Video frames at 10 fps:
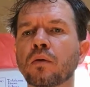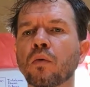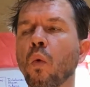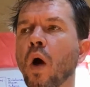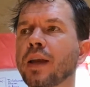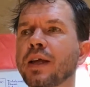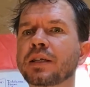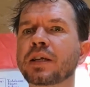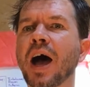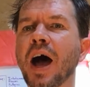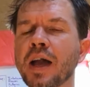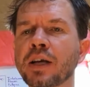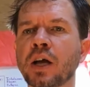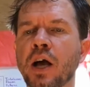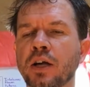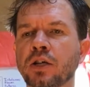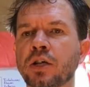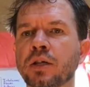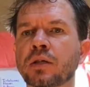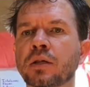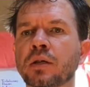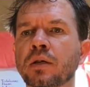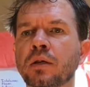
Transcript: What is unconscious